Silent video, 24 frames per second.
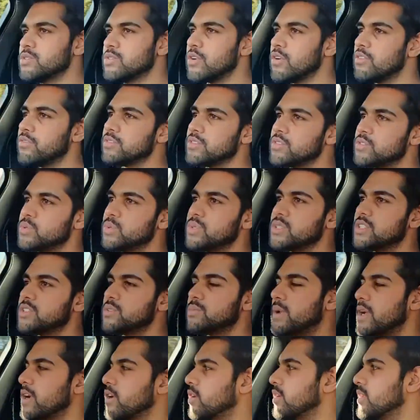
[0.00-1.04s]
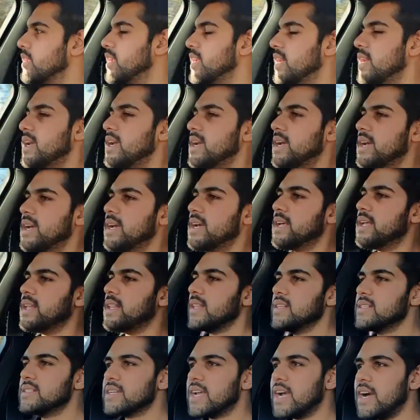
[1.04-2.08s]
off and switches back on.
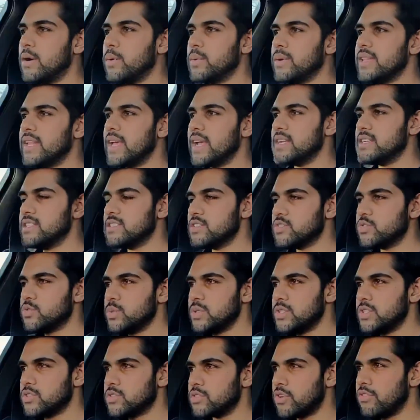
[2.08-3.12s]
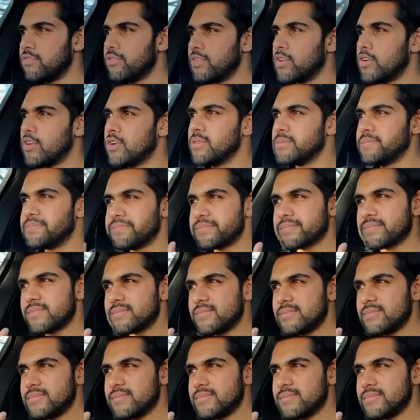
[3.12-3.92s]
This car, when the engine switches off and on,